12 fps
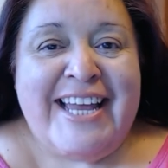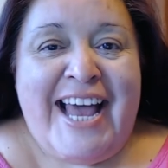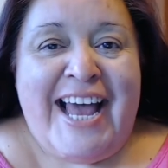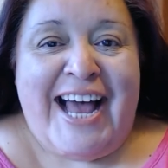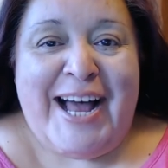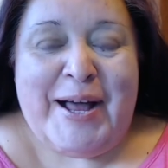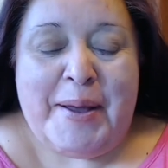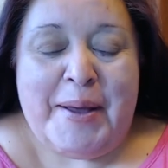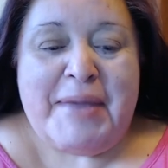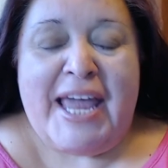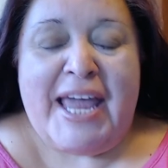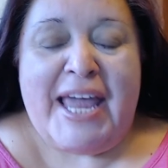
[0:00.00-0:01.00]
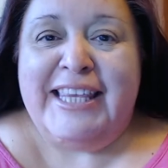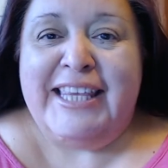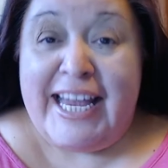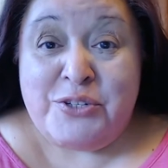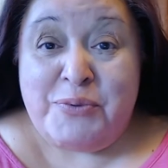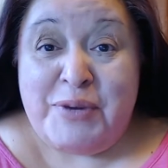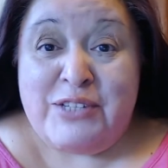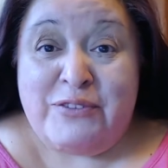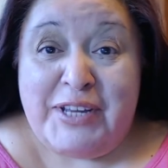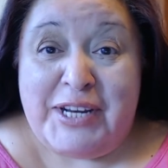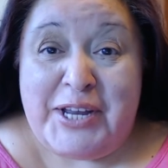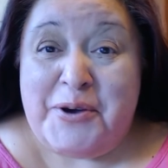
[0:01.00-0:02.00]
Um, and last week's
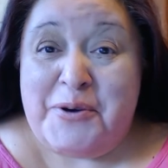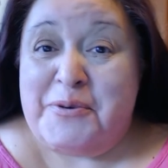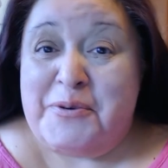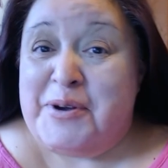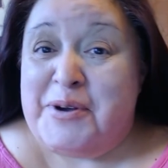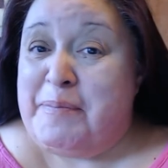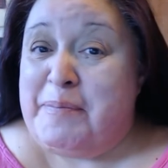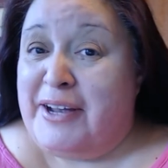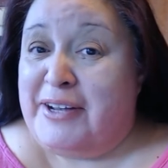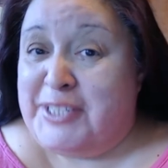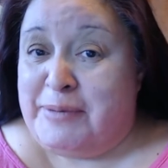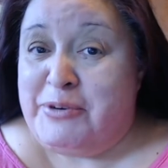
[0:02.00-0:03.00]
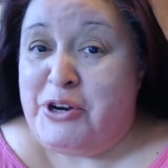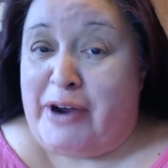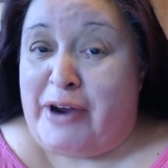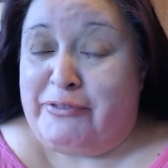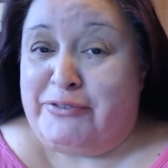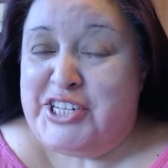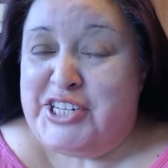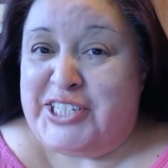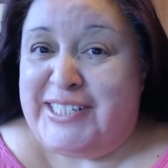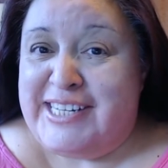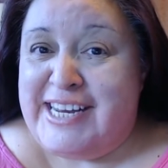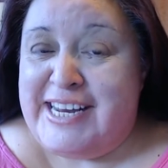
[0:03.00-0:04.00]
video about Democrat
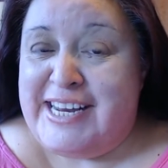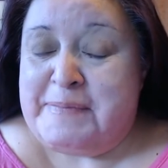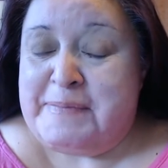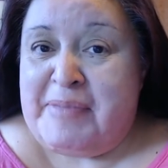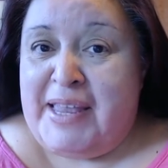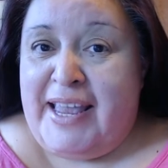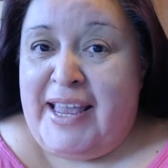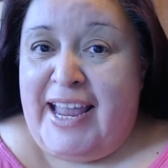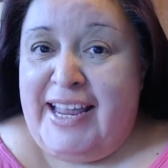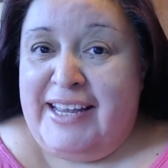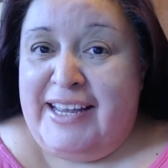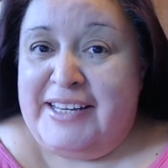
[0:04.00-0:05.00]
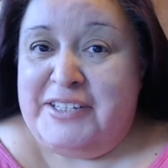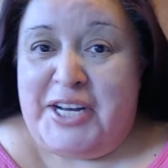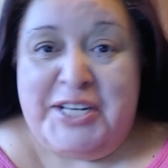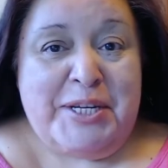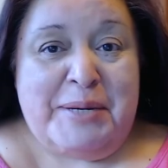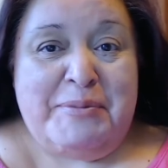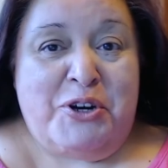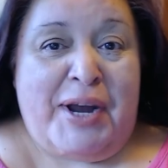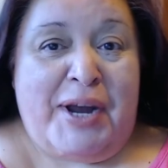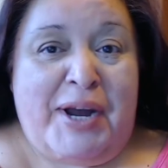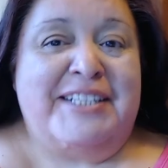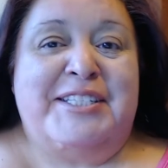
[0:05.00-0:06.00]
fragility and
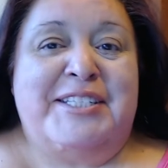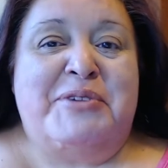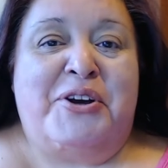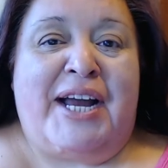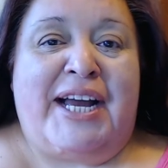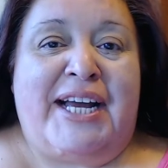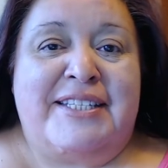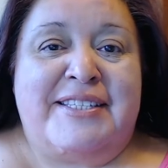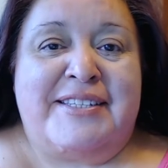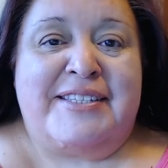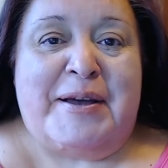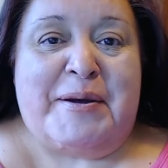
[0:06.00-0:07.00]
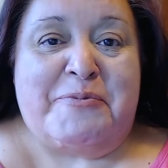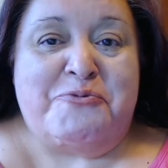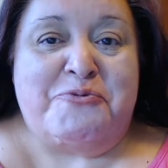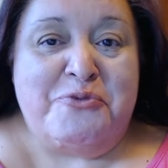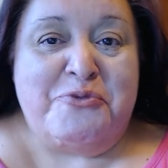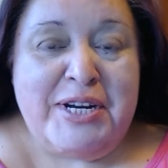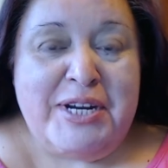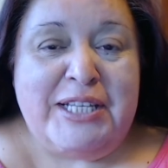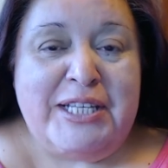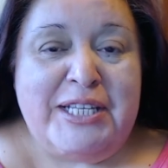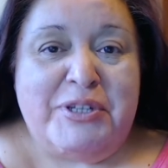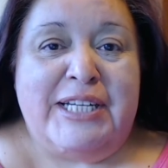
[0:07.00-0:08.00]
undemocratic Democrats uh,
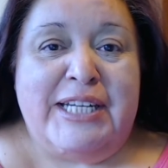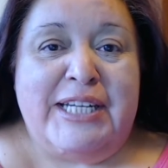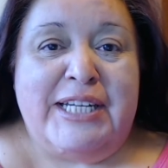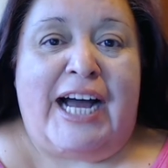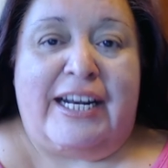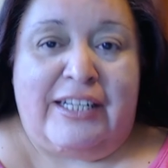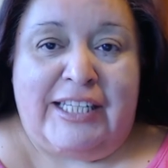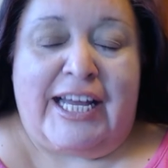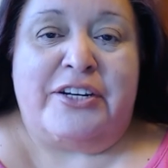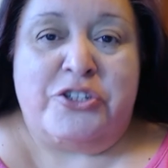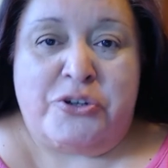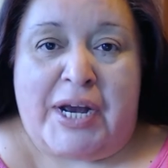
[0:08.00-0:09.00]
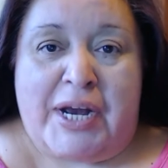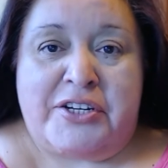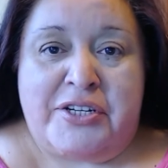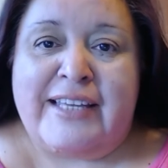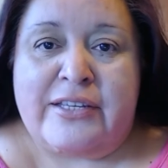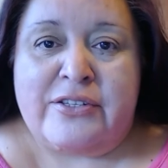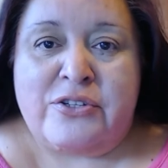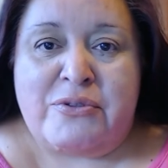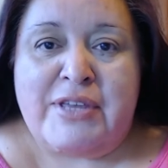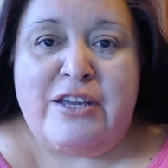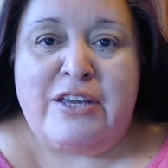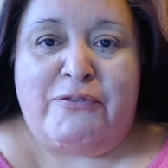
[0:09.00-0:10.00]
really, really got a lot of traction. So
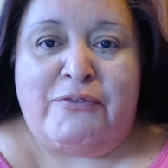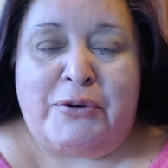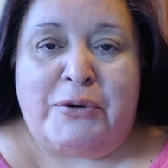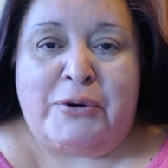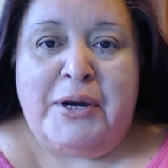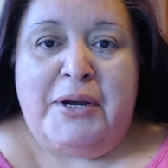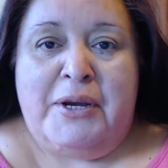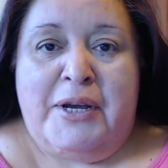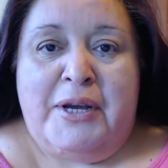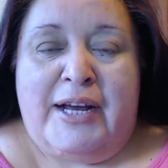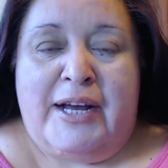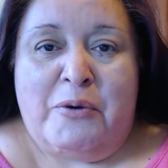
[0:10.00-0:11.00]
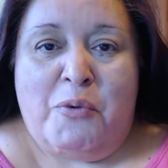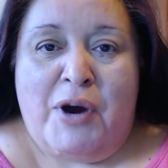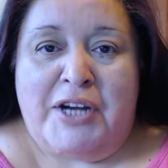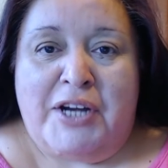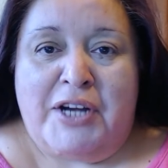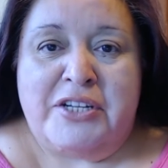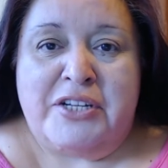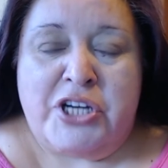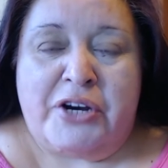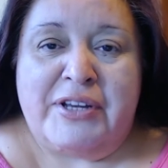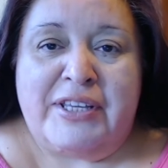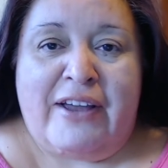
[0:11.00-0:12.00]
thank you for uh, watching and
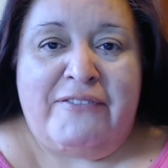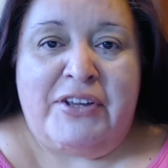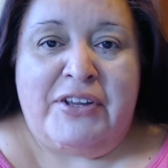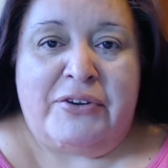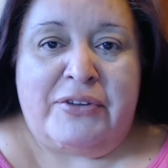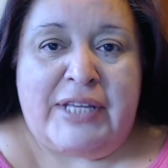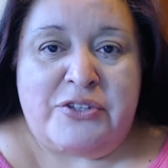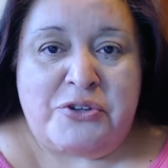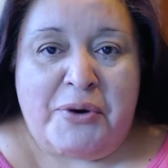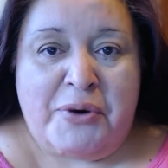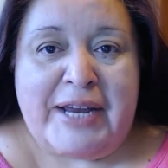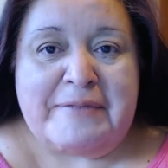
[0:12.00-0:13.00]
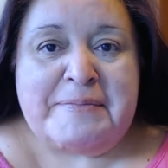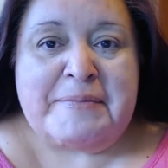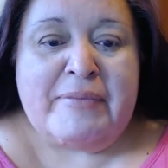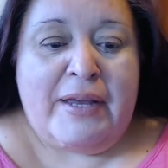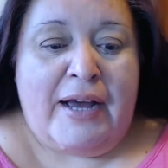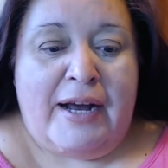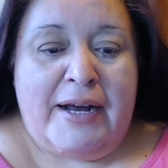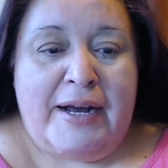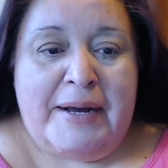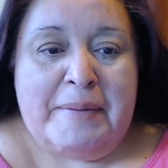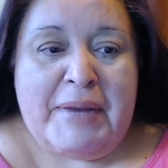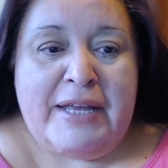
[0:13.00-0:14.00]
sharing that video. That's great.
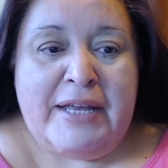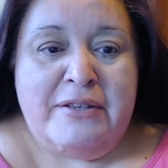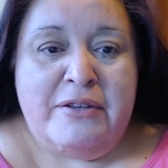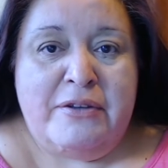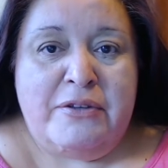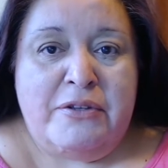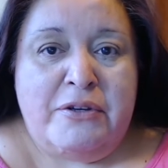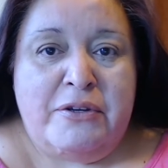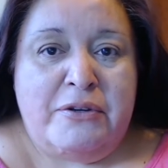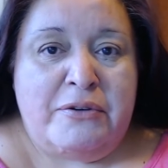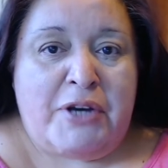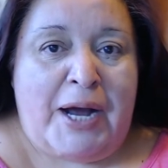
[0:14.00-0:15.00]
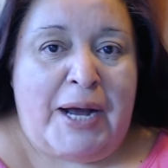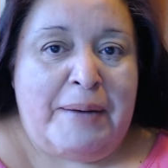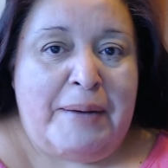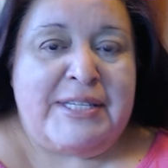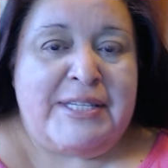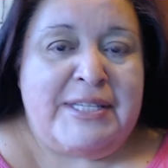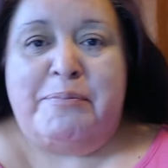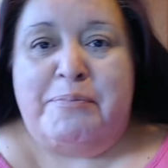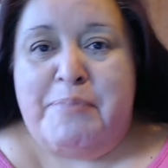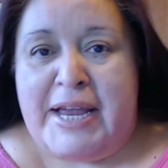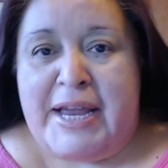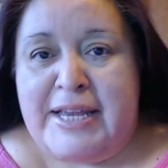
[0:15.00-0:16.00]
Um, and the comments
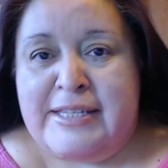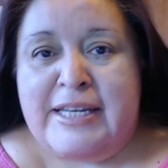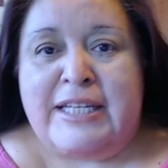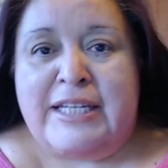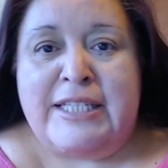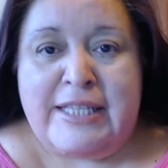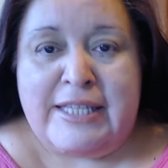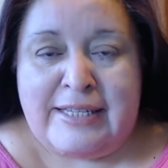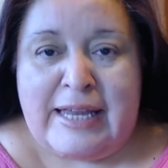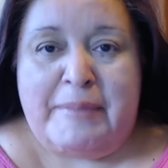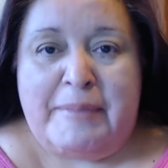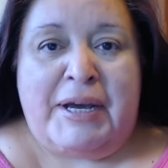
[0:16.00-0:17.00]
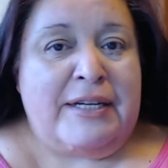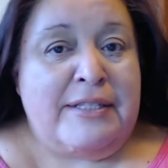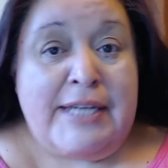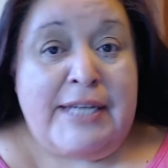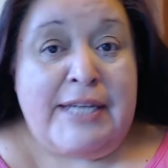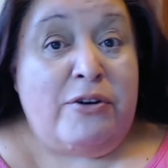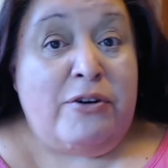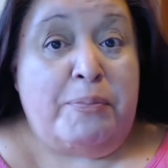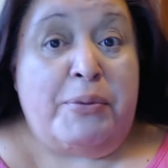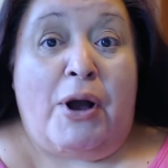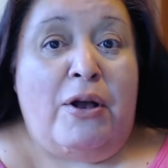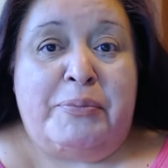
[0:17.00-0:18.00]
have basically the same kind of tenor,
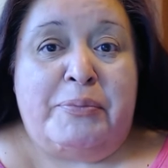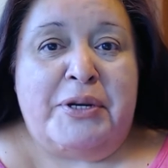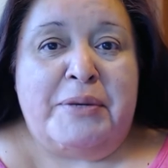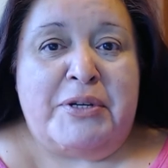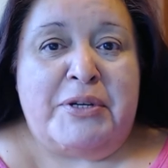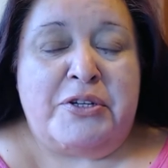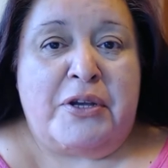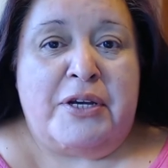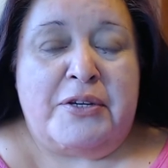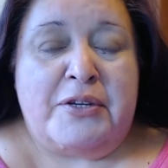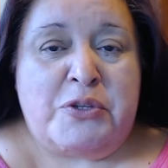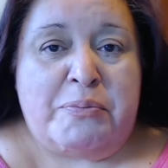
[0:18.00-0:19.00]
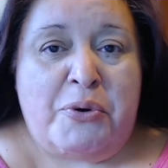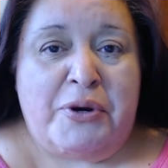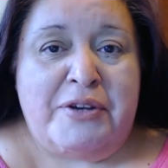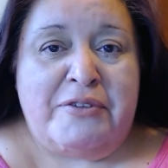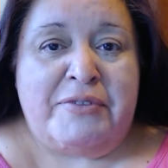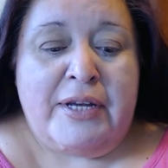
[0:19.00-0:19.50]
all pretty much uh, supportive